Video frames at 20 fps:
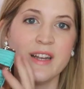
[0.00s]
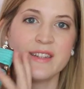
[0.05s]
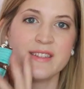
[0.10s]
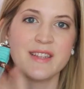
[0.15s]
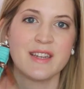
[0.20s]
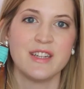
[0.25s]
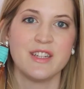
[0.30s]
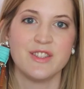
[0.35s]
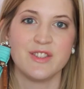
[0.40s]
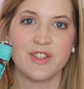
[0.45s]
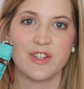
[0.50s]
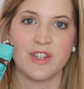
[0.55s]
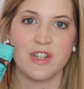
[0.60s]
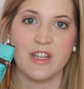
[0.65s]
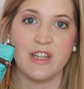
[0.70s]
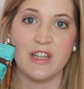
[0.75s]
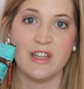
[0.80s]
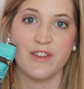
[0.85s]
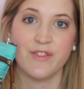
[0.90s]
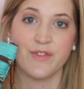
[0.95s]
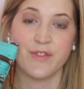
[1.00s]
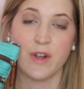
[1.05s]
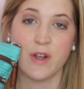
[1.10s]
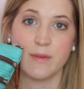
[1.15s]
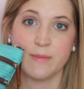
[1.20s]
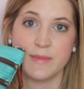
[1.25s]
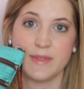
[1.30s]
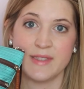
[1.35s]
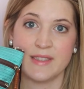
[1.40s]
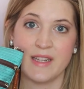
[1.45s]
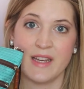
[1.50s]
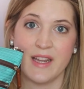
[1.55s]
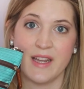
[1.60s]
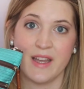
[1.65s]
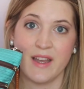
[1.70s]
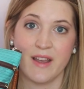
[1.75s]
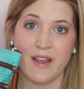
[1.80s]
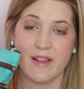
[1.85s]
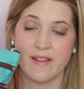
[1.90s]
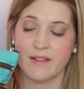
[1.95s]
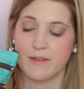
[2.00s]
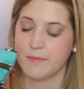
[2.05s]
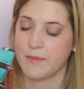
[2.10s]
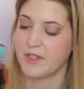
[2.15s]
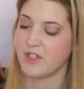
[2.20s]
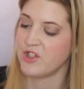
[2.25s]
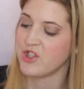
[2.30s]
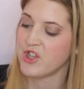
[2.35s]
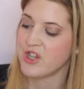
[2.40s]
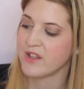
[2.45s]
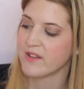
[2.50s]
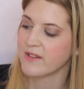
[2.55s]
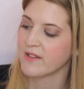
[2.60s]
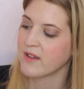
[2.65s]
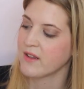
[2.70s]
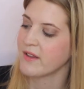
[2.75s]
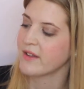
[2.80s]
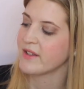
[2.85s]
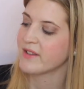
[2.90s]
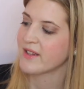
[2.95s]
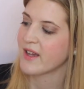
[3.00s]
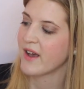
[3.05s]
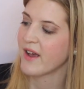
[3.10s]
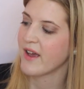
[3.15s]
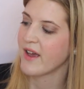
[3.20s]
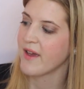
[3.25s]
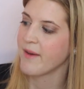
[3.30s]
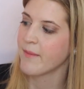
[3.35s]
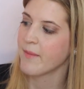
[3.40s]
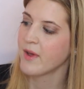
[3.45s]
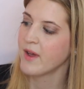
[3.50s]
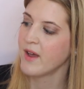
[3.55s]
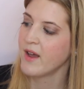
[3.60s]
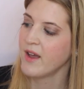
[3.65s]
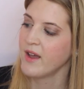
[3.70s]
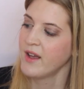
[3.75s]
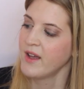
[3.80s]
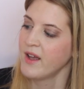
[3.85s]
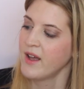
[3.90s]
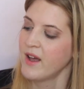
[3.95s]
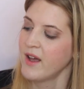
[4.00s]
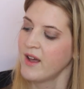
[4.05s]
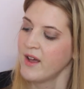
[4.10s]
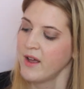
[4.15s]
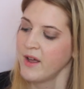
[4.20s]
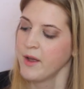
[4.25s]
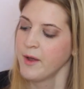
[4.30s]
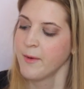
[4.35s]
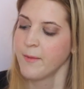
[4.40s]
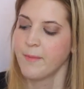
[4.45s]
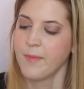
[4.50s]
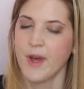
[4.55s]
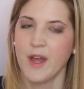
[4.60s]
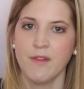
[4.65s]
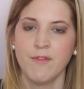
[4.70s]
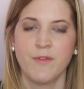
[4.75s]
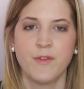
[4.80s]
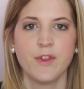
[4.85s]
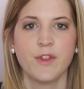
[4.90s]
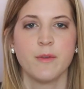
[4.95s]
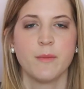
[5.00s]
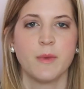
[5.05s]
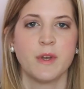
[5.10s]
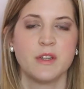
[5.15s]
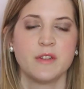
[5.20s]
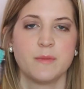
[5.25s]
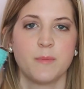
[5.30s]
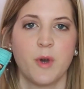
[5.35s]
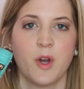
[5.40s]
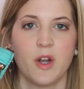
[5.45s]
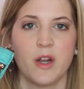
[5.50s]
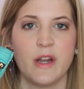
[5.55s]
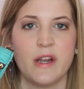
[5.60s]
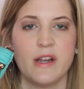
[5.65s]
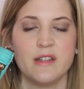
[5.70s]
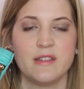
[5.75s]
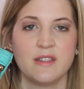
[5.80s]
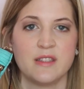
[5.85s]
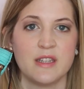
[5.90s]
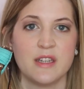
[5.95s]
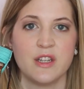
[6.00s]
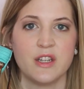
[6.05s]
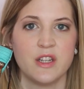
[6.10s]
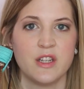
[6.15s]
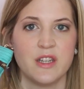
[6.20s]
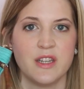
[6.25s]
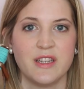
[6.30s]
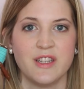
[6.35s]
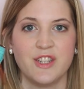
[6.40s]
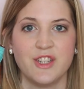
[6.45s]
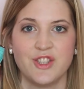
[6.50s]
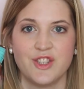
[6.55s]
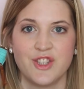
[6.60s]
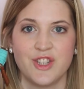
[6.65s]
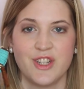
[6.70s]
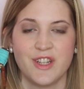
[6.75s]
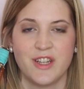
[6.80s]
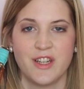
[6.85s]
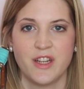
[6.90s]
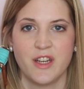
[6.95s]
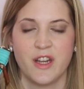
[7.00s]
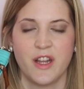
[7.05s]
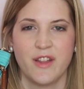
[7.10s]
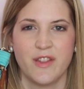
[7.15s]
It is kind of dirty from sitting against my jeans all the time, but for the most part, it's in good condition.